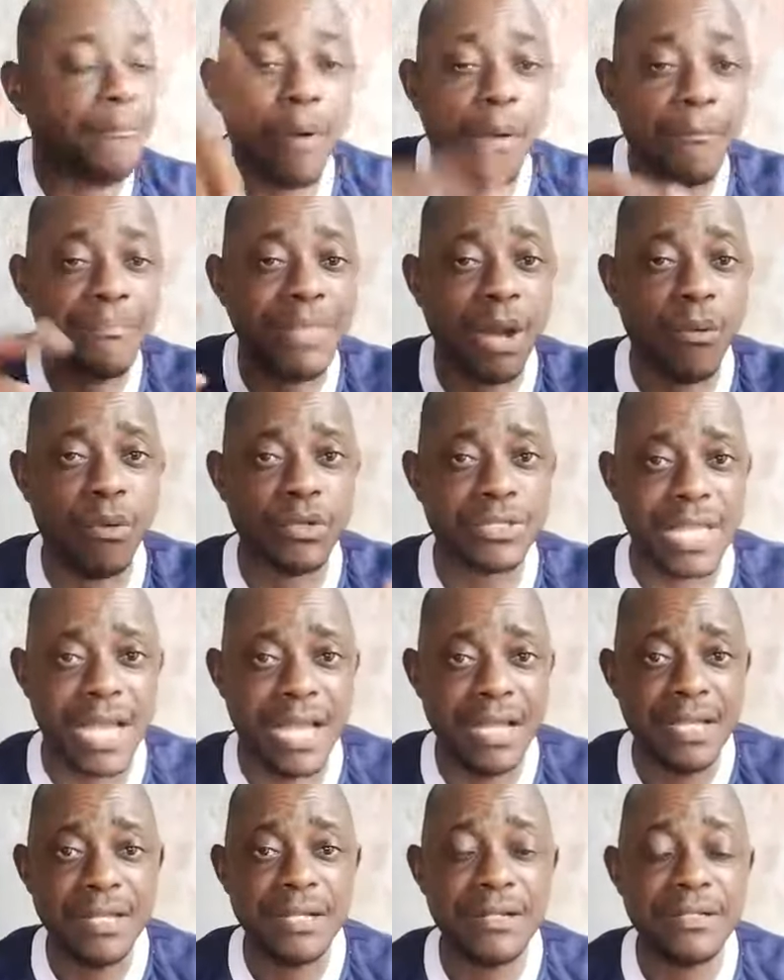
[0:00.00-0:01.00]
pump that
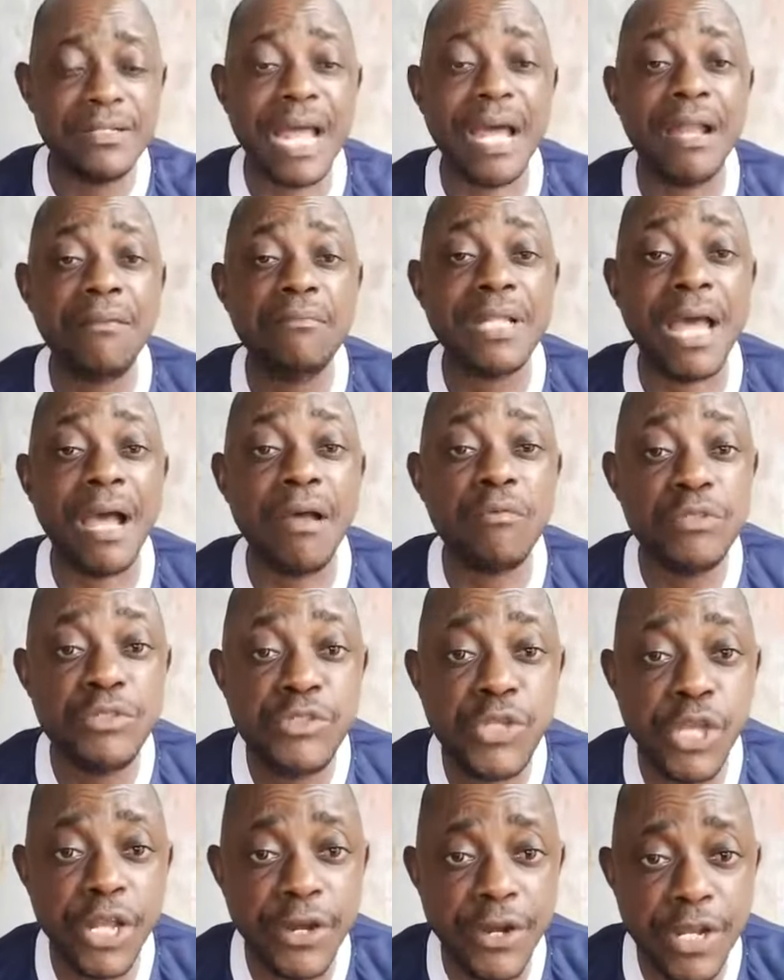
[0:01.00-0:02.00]
water now
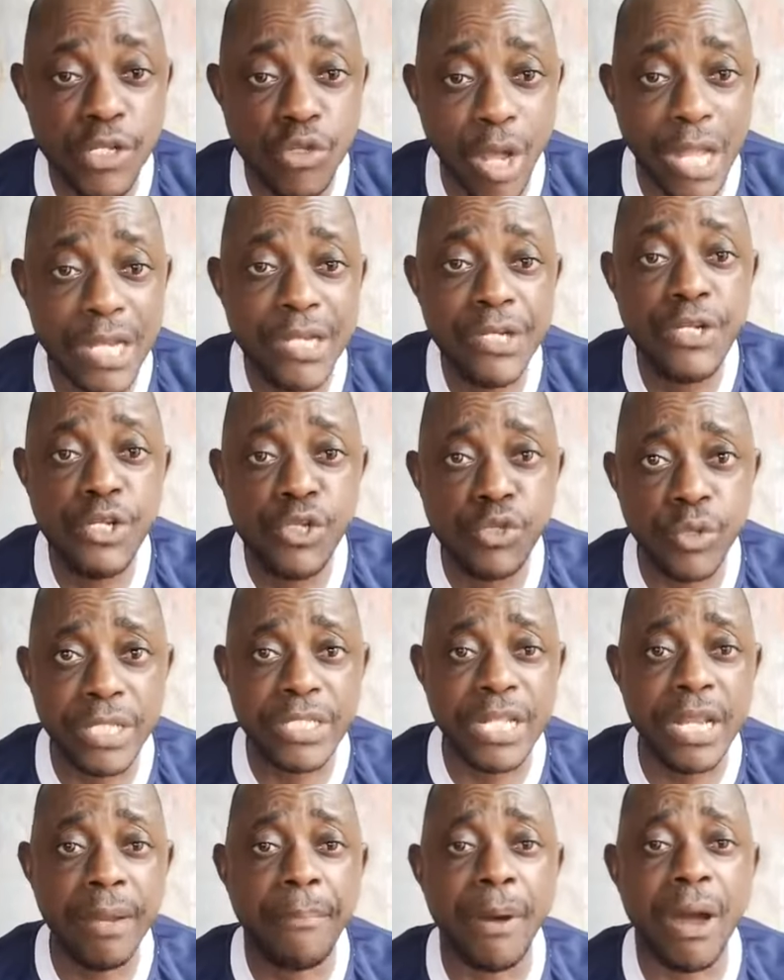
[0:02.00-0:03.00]
generator and diesel
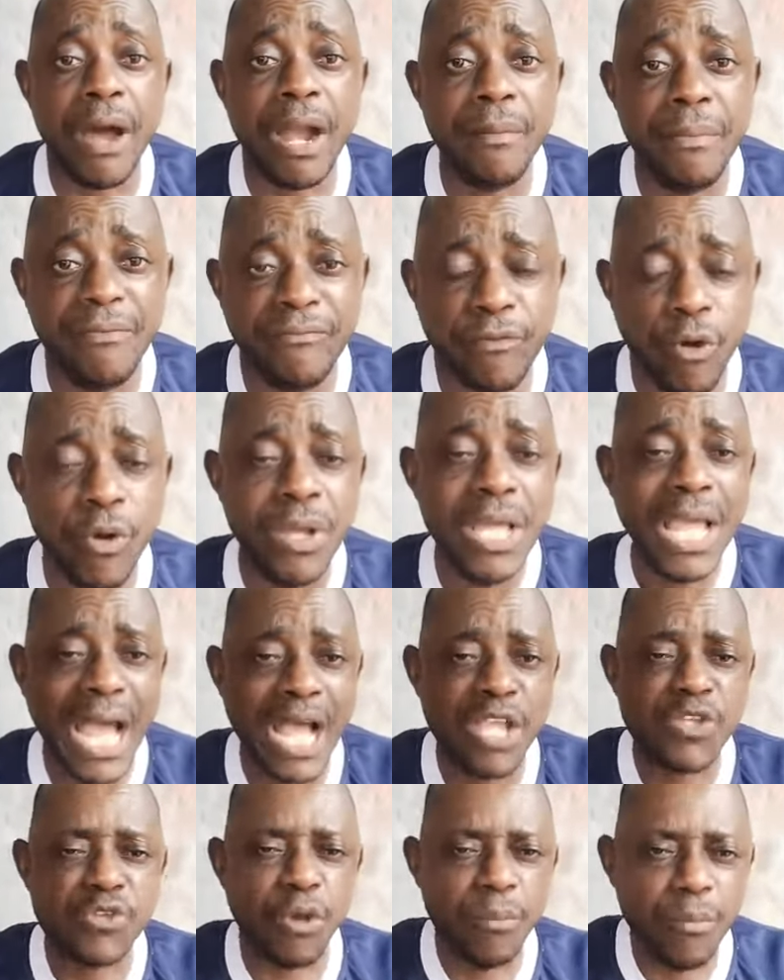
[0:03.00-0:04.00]
they take the power before,
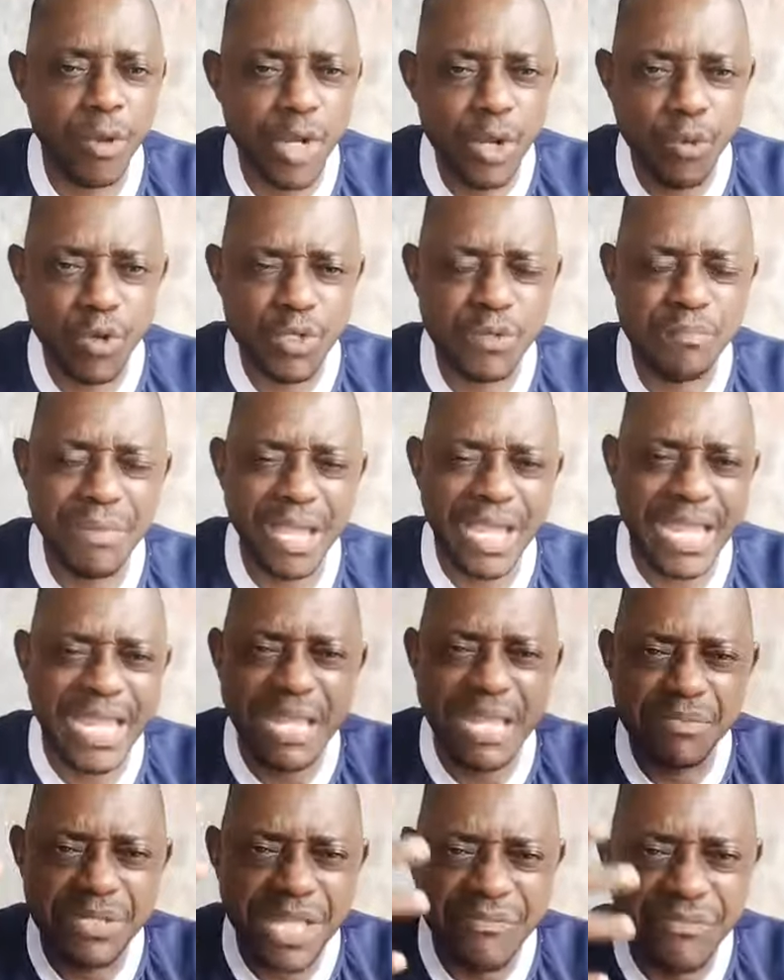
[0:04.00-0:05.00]
and somebody was
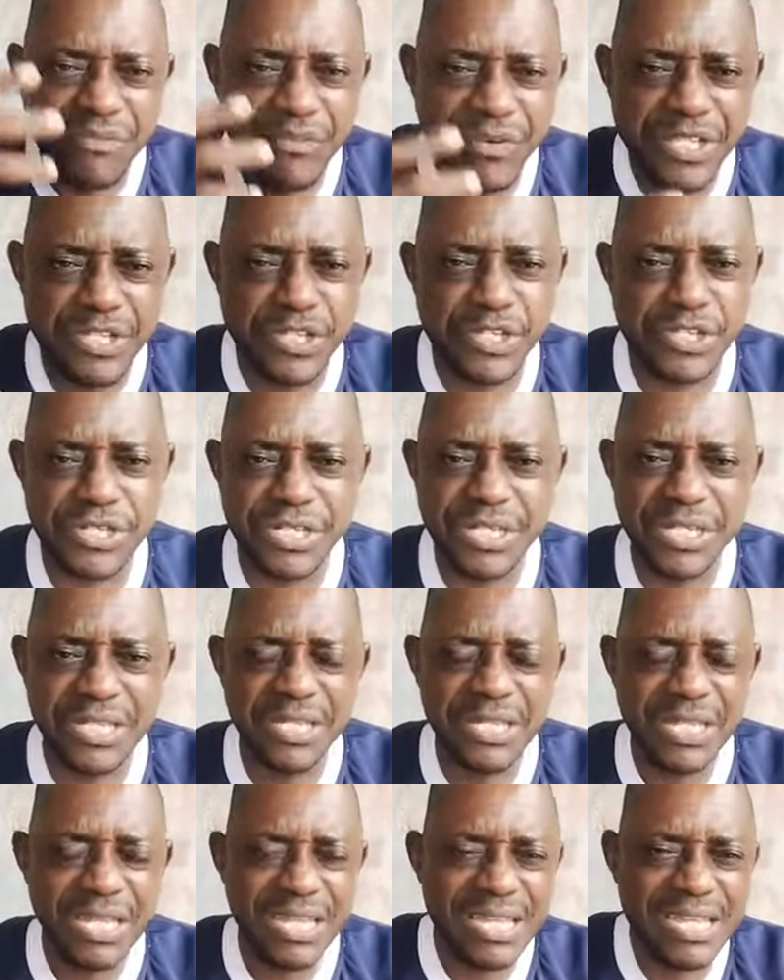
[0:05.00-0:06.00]
making themselves rich,
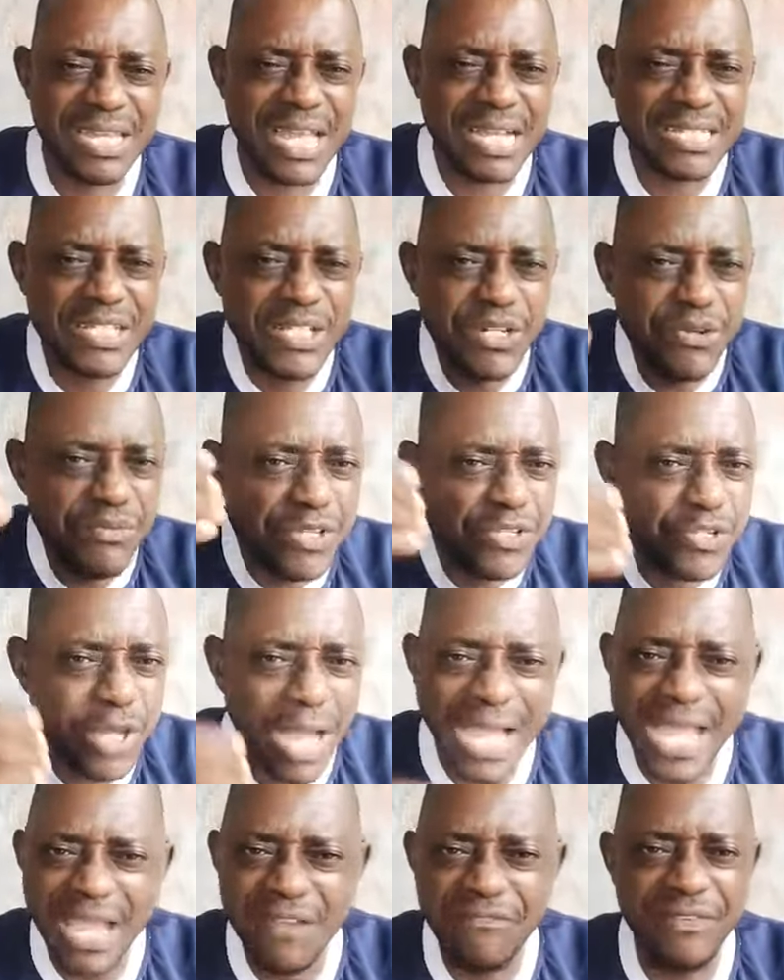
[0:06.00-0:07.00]
getting
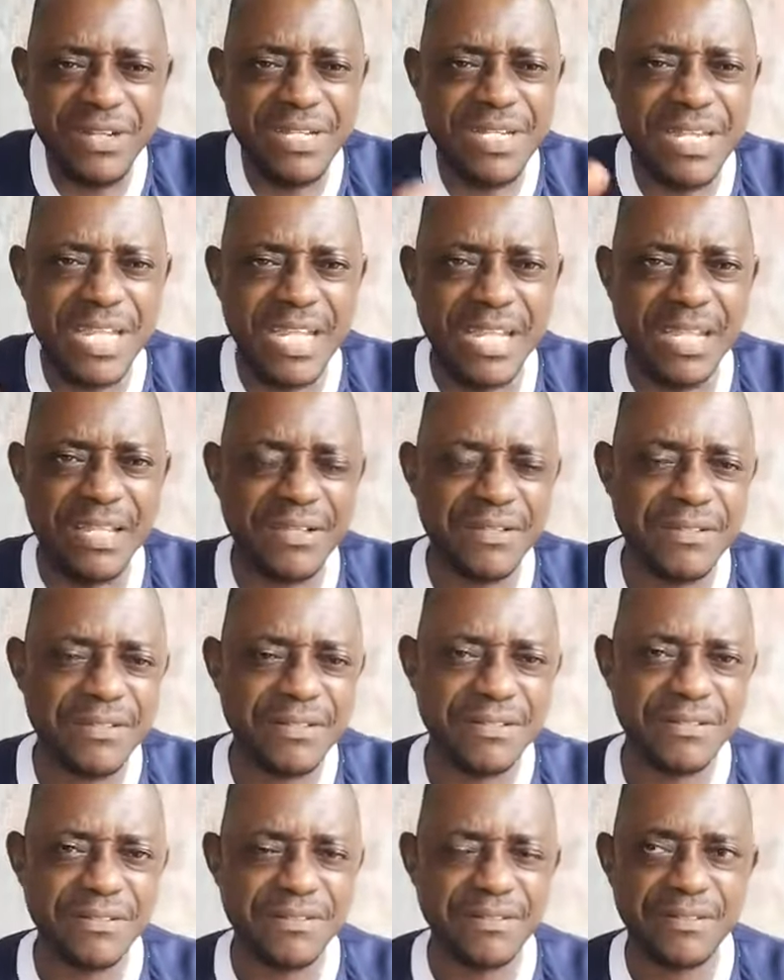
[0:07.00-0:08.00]
richer every day.
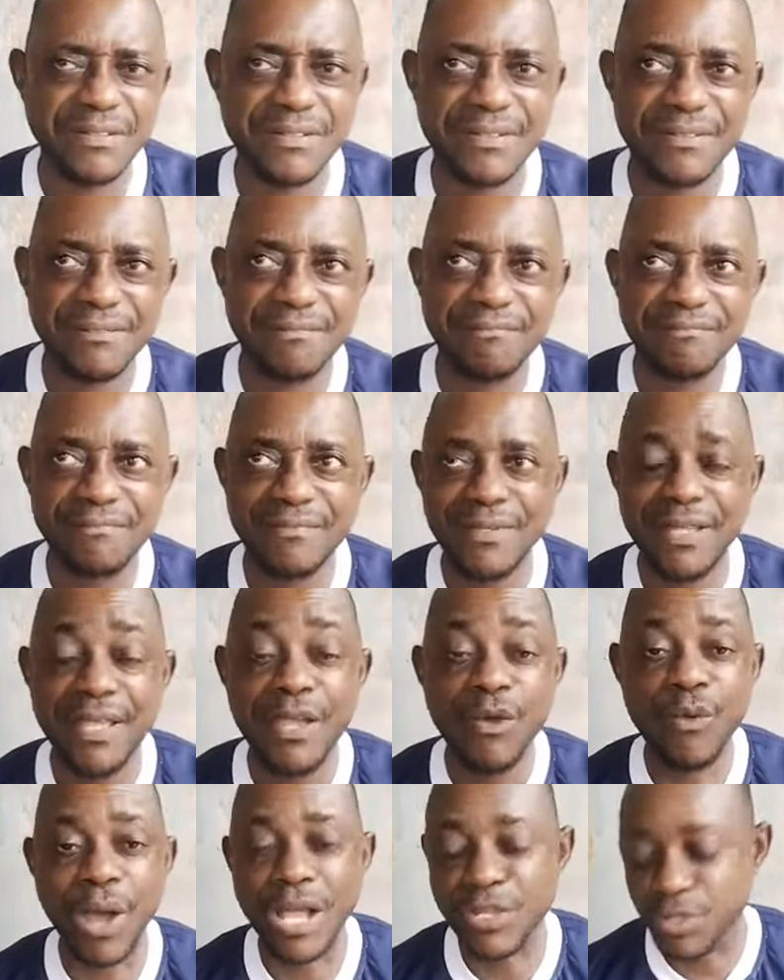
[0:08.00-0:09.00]

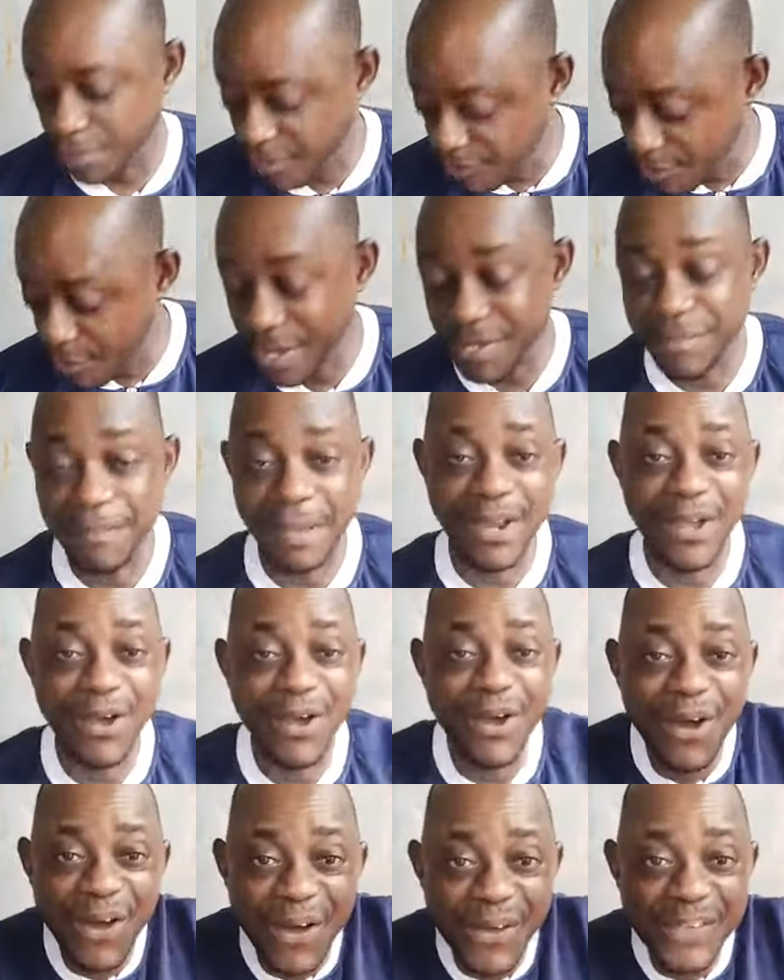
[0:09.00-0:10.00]
Where some of us smile,
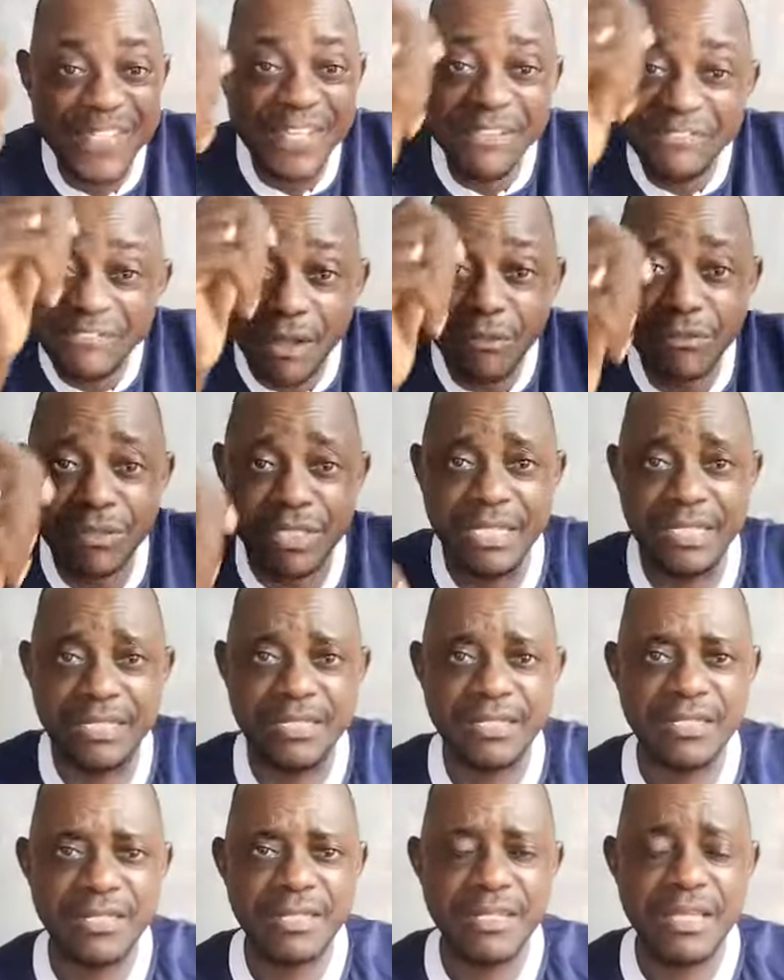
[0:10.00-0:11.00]
oh, see fountain,
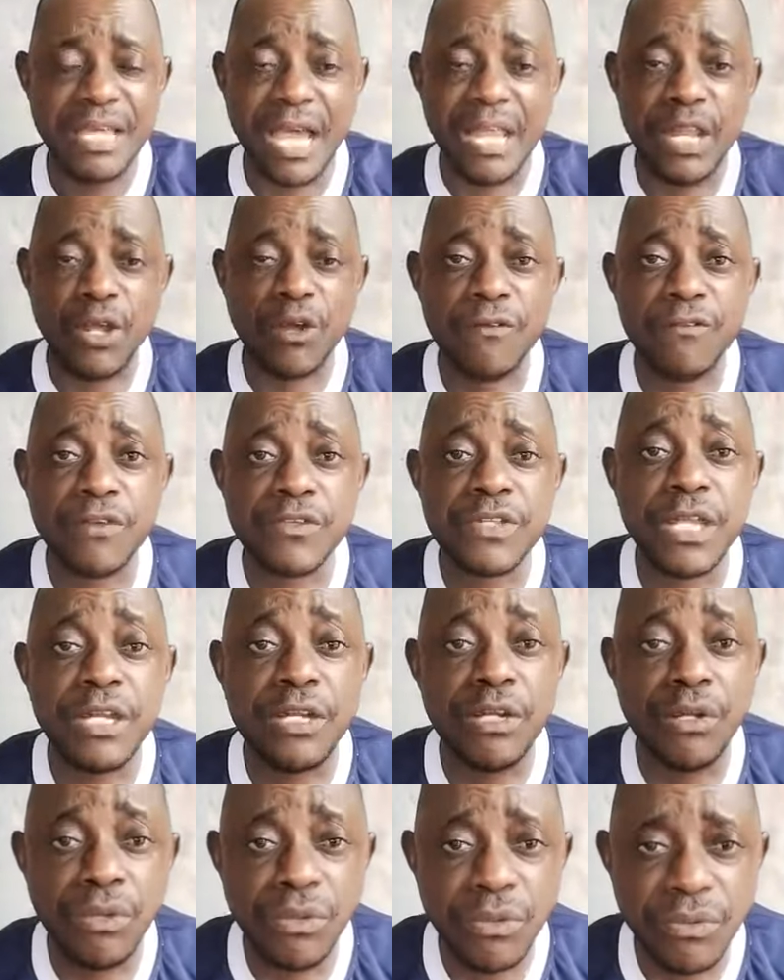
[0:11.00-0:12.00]
and the government
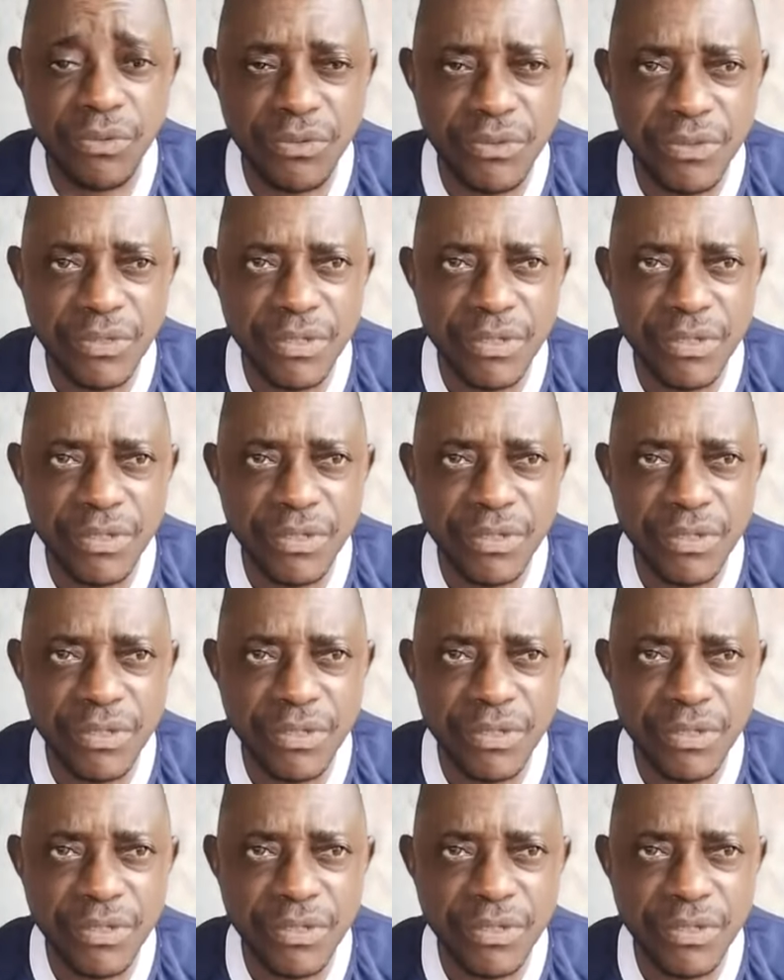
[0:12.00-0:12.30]
said no.